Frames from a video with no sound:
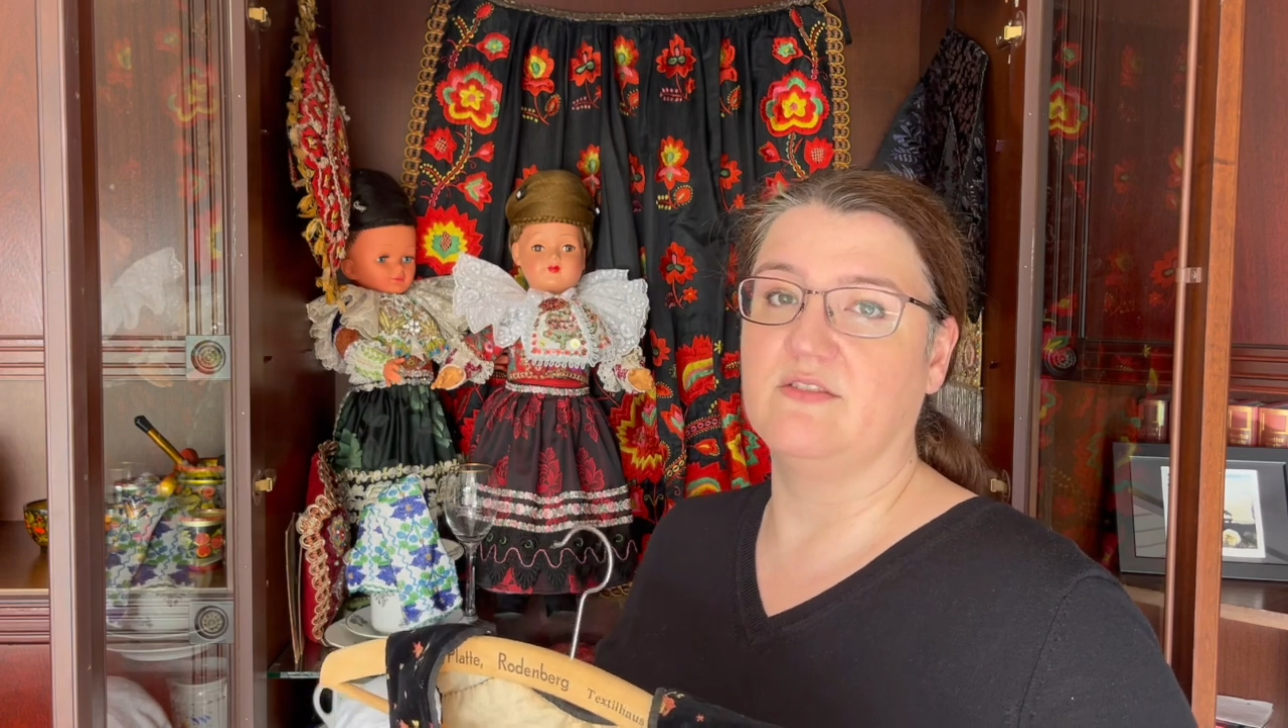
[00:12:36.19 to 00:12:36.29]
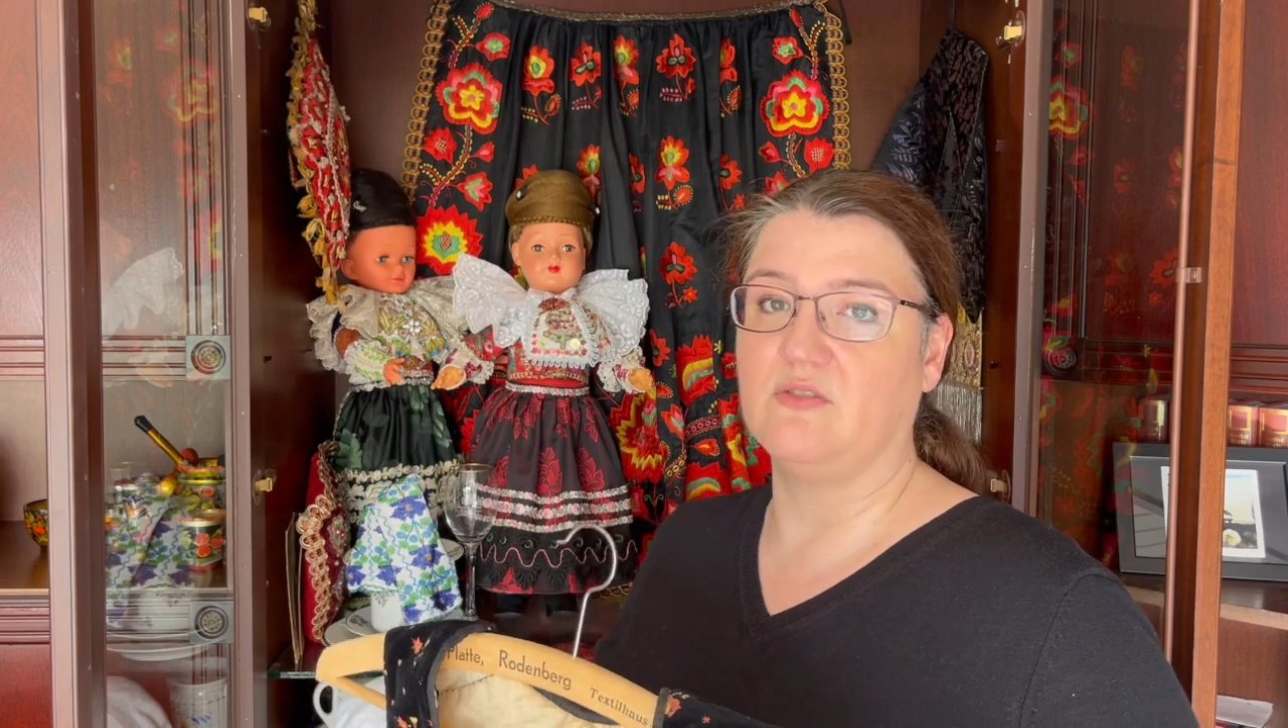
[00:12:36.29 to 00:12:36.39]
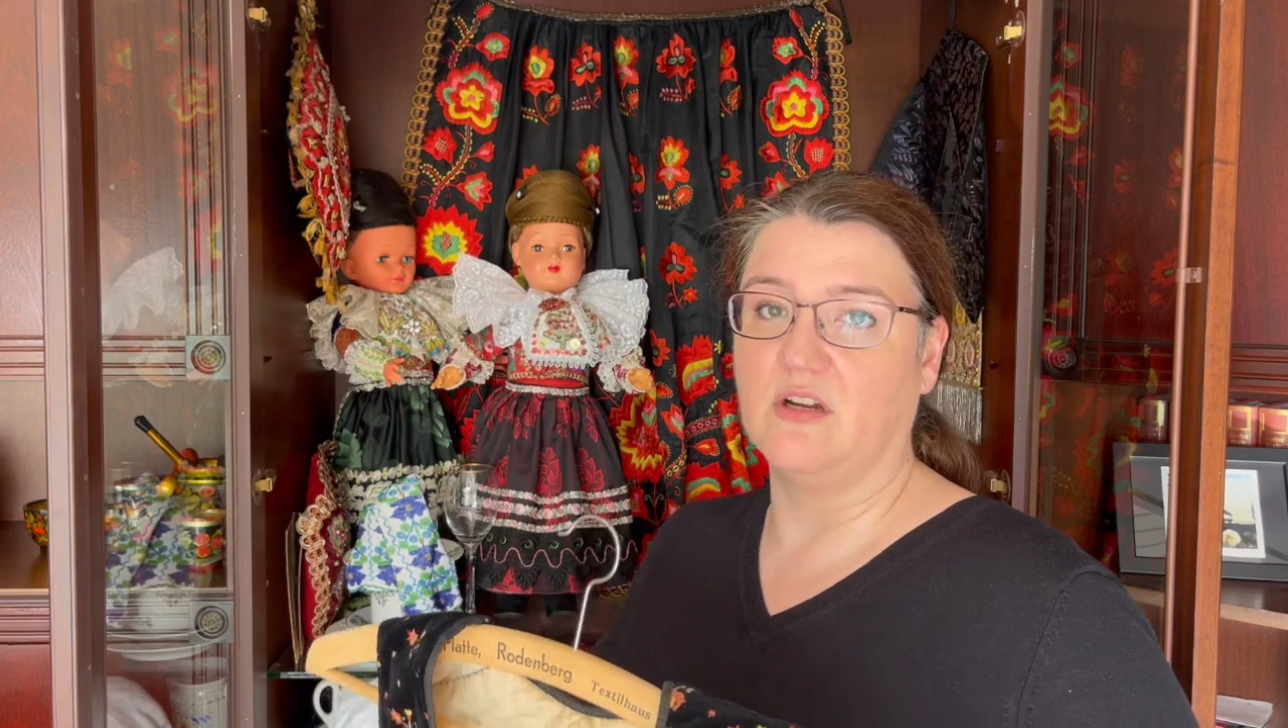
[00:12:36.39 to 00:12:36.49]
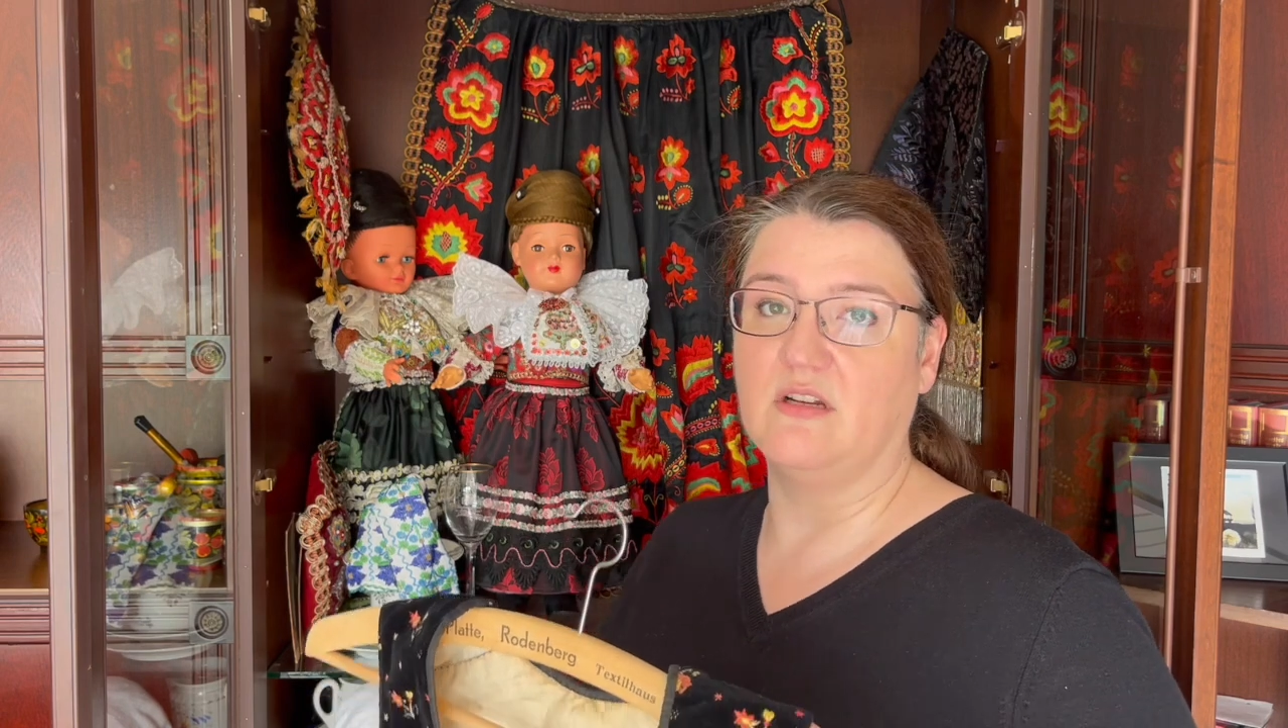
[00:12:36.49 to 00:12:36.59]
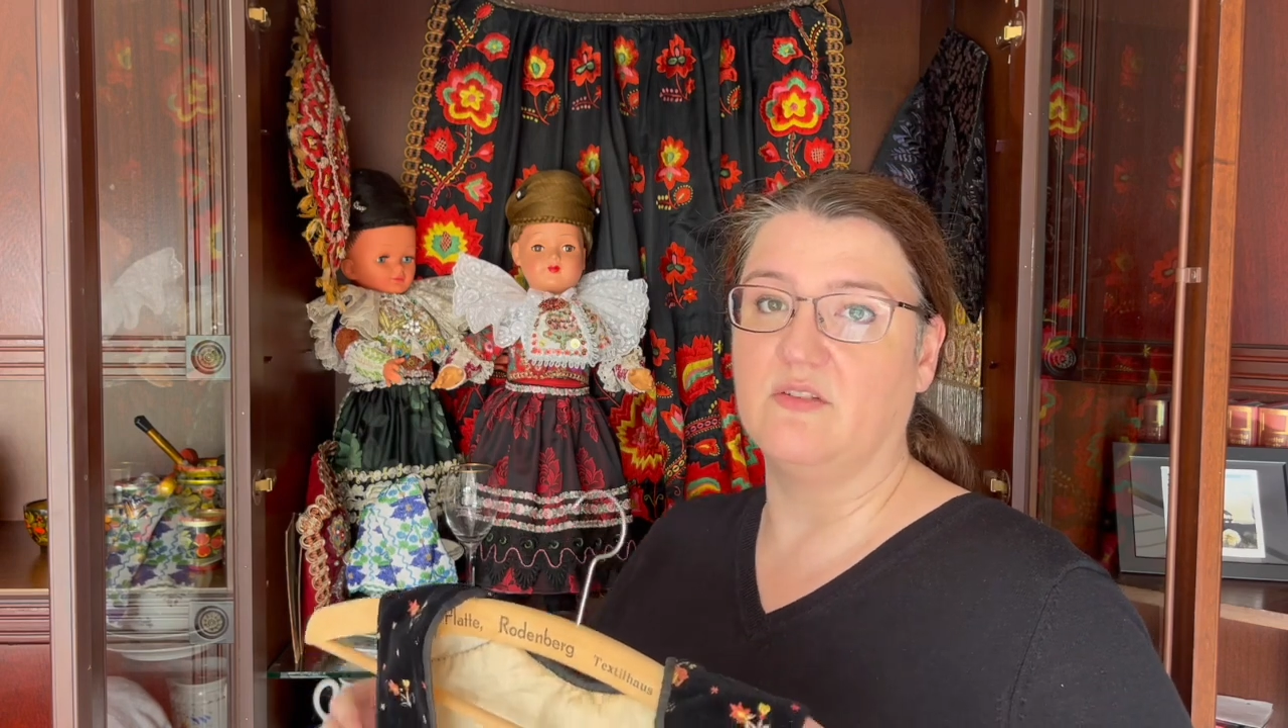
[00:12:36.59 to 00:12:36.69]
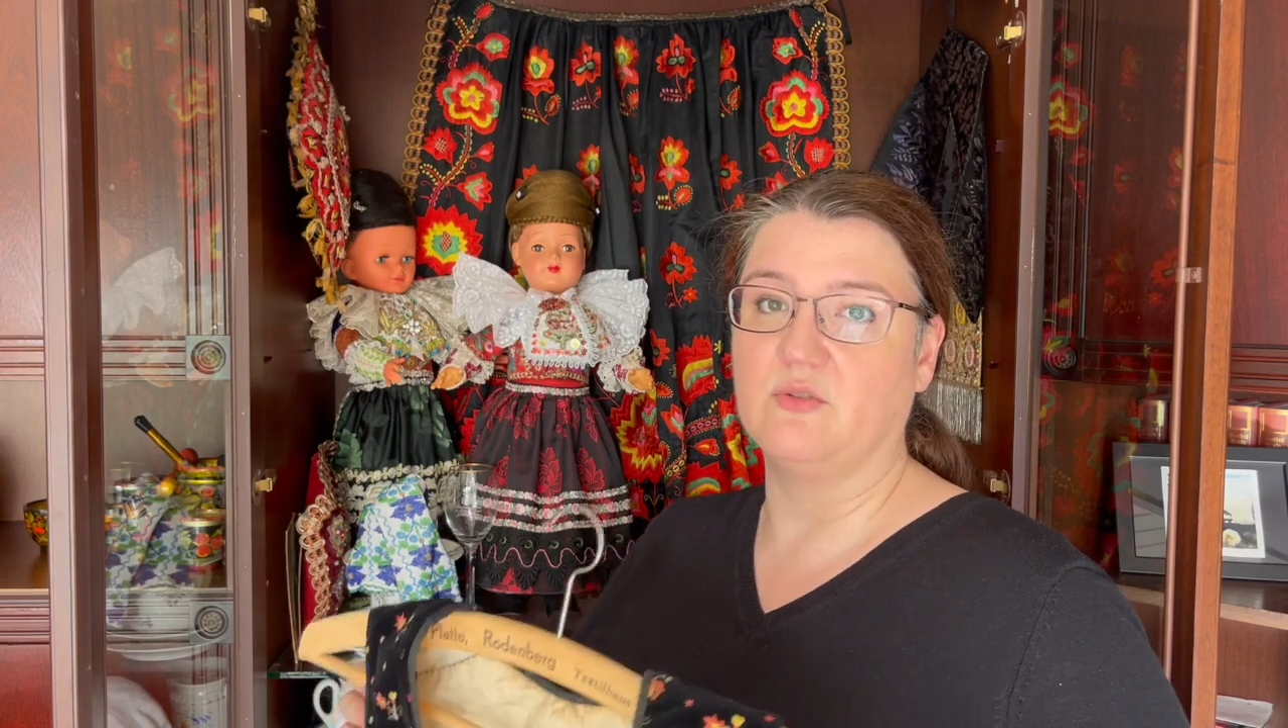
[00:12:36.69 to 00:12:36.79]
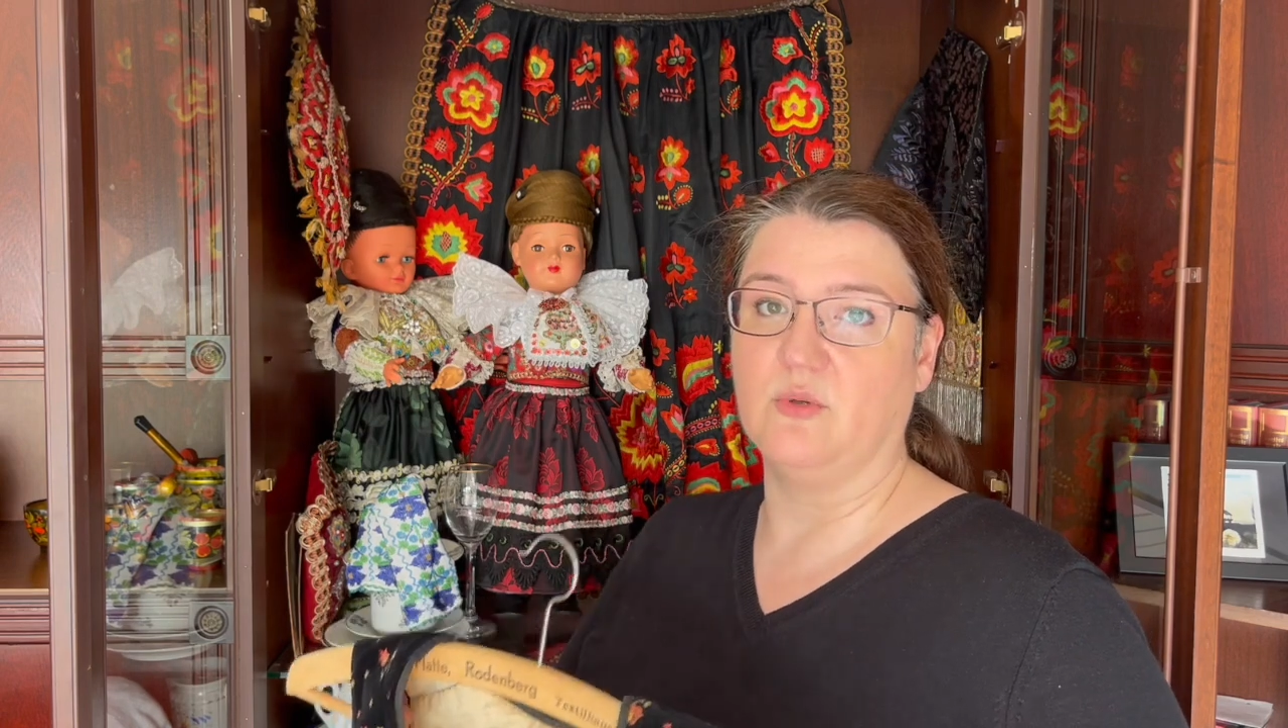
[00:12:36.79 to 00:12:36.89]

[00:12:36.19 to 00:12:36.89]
strong enough to